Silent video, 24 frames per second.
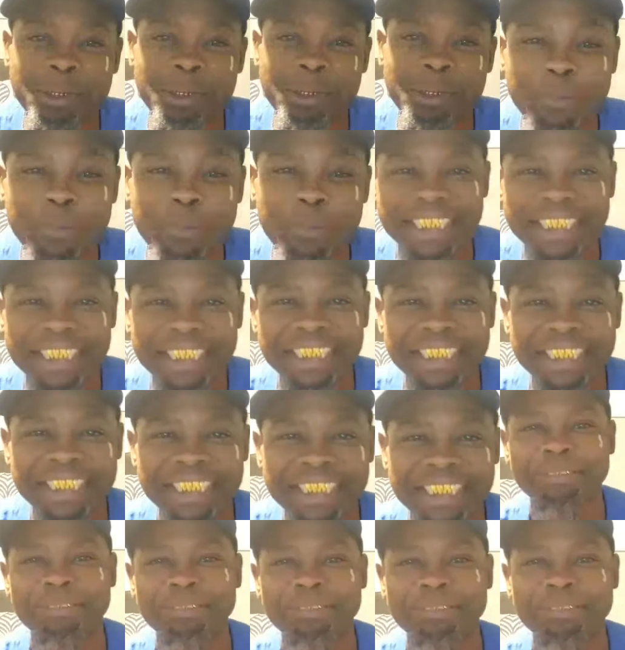with. You know
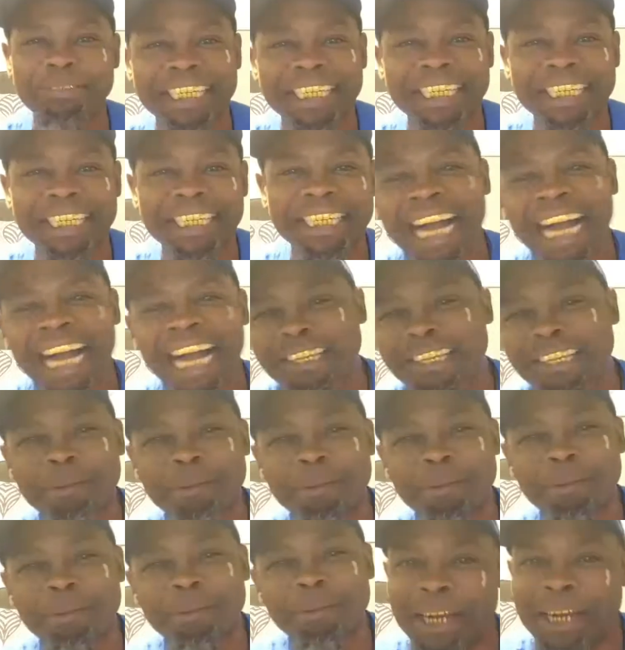what I'm saying? I
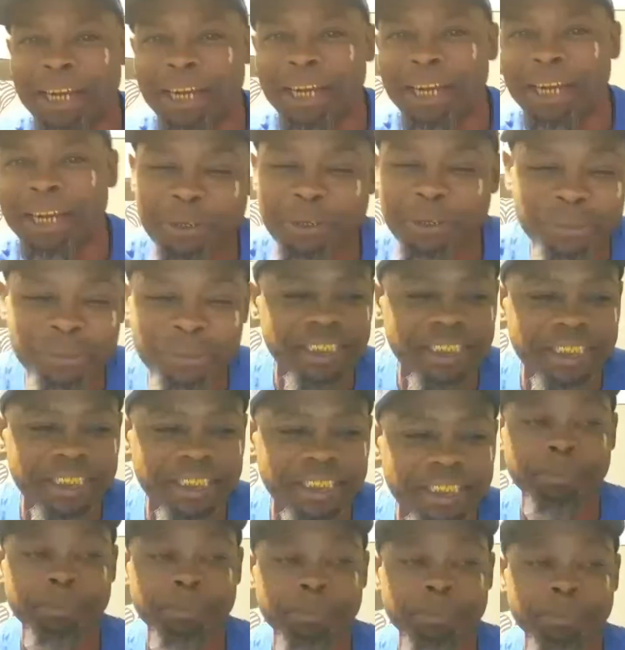thought about all those good
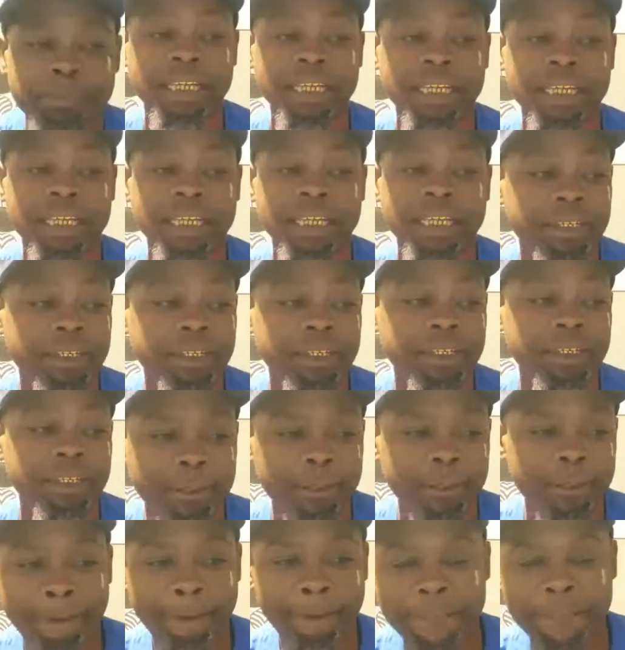things because I felt like
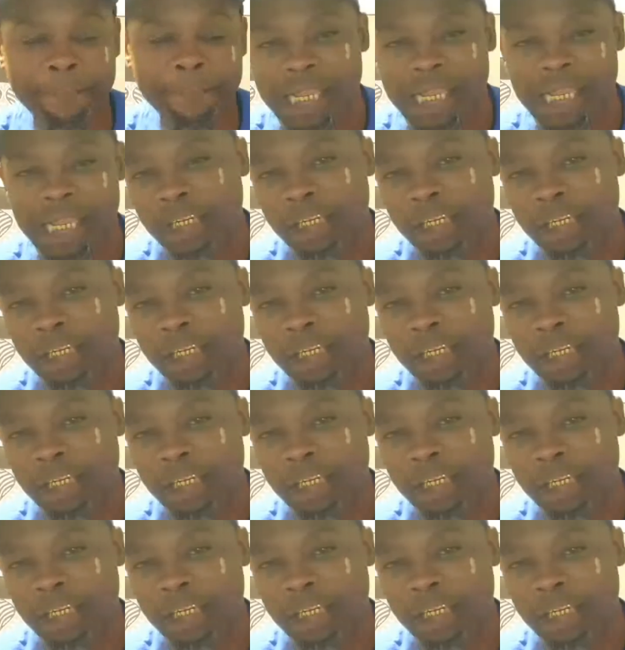in